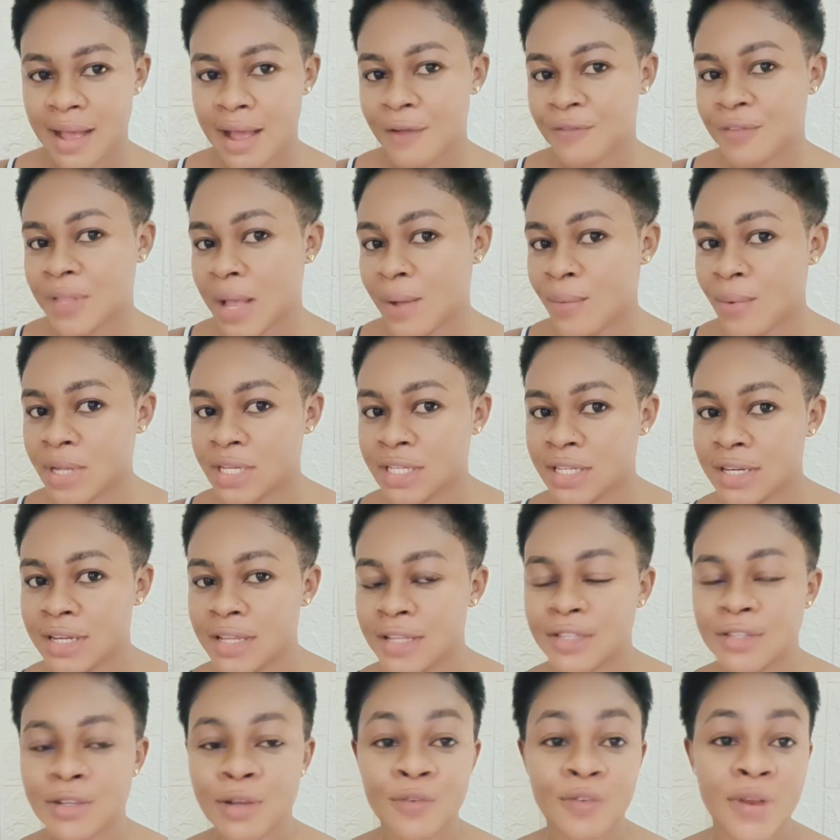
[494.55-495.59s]
After
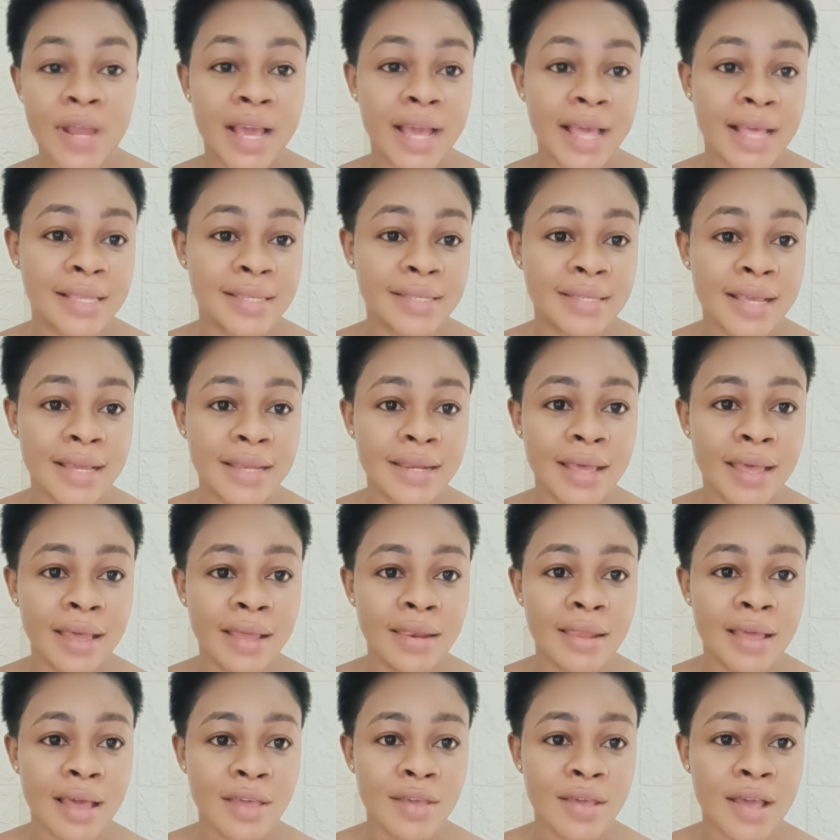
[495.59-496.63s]
washing it off, like I said
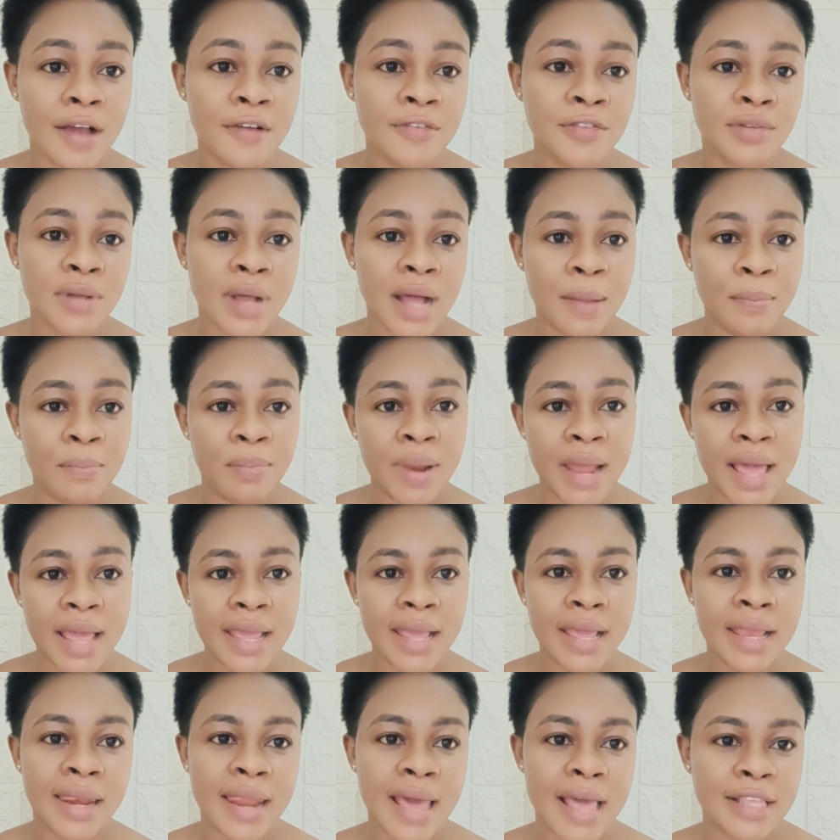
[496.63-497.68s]
earlier, you have to
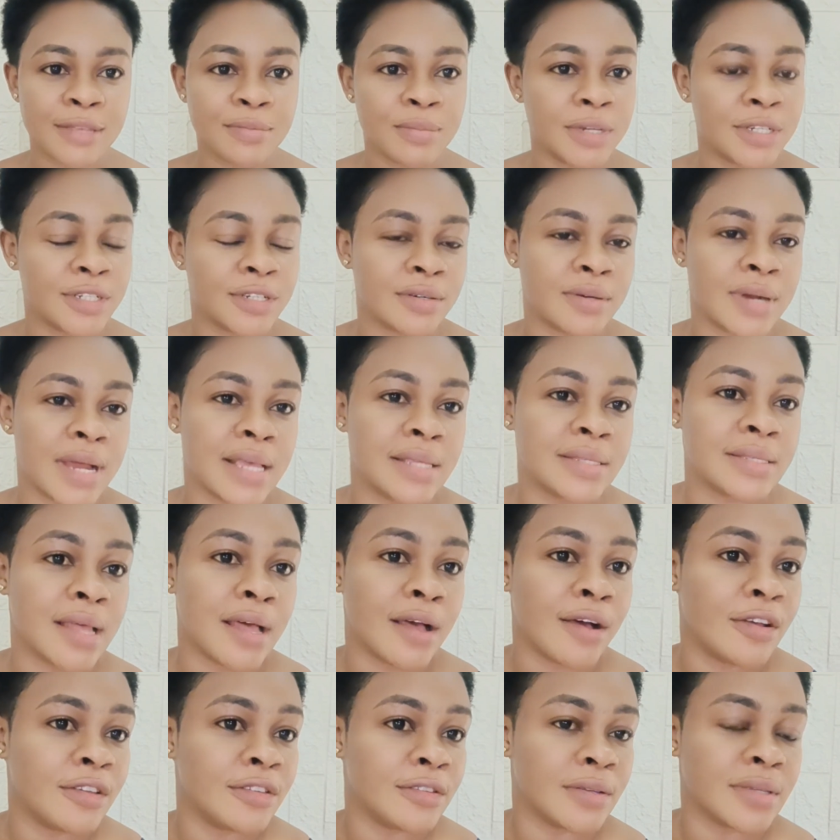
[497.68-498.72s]
apply a light
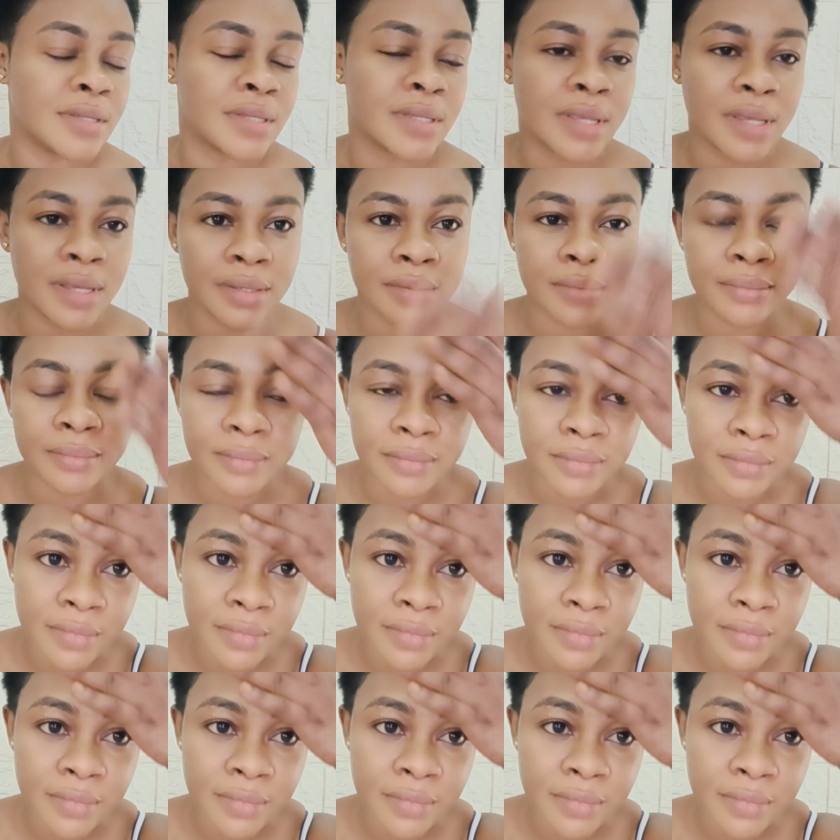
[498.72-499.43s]
moisturizer on your skin